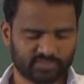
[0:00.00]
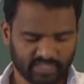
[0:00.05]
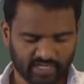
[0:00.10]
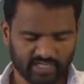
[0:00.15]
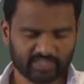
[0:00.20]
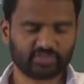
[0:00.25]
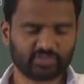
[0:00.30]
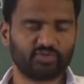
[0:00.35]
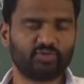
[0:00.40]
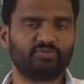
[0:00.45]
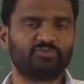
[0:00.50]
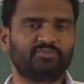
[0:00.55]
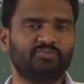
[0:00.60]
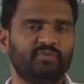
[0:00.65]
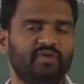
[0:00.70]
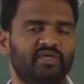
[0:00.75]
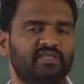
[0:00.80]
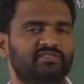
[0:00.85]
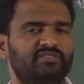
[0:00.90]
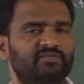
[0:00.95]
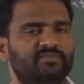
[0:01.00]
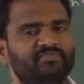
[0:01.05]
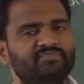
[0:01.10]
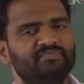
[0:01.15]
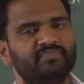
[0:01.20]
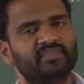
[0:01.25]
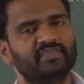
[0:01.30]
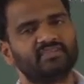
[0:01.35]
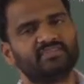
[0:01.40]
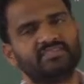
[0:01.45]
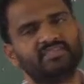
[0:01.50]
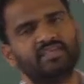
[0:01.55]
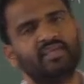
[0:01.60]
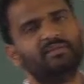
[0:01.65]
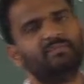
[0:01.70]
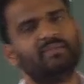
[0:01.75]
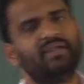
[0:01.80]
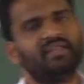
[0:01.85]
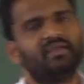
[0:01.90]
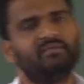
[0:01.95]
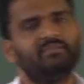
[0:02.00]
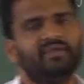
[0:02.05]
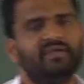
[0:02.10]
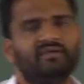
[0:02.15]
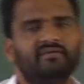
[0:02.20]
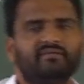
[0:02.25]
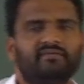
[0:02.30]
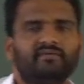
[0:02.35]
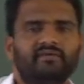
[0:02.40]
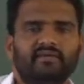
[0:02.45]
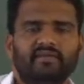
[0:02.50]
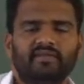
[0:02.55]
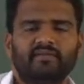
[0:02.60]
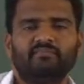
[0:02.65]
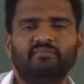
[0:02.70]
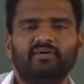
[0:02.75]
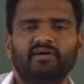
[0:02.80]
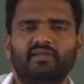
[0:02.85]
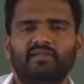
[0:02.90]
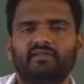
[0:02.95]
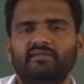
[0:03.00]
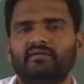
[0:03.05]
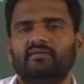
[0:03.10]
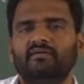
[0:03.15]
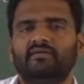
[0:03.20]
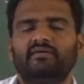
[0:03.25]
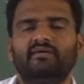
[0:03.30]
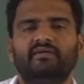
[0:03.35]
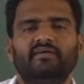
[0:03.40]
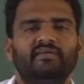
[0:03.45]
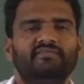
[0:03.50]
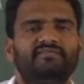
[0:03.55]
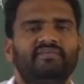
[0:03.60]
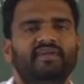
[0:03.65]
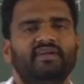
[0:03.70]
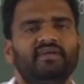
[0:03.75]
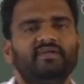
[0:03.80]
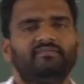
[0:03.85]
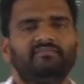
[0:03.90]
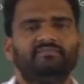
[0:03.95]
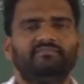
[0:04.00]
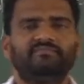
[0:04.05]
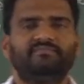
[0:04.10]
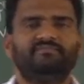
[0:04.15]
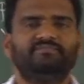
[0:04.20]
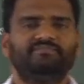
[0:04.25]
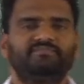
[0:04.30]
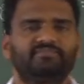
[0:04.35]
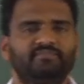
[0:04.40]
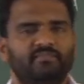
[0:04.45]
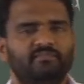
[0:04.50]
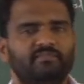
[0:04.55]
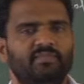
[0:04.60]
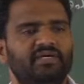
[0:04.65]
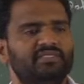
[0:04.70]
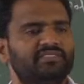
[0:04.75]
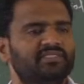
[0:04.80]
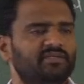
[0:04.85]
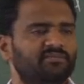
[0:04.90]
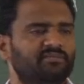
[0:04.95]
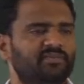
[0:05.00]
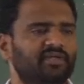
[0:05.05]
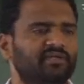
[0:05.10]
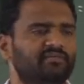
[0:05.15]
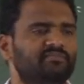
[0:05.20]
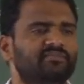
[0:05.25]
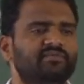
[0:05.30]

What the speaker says: Isotopes means same atomic number, different mass number.